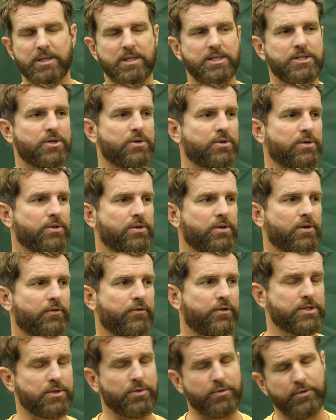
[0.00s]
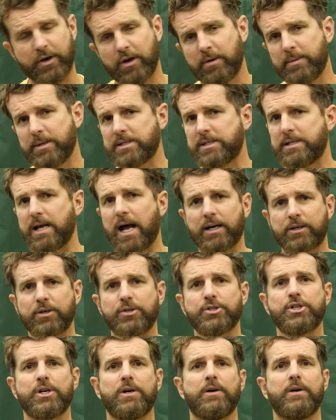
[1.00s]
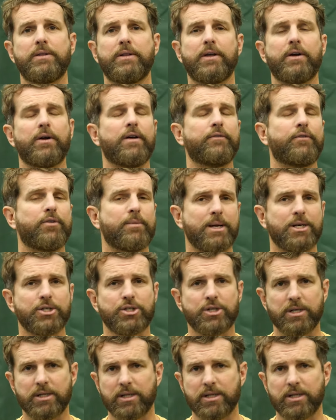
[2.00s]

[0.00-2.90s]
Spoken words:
but these are, you know, physical therapists, doctors sharing their information.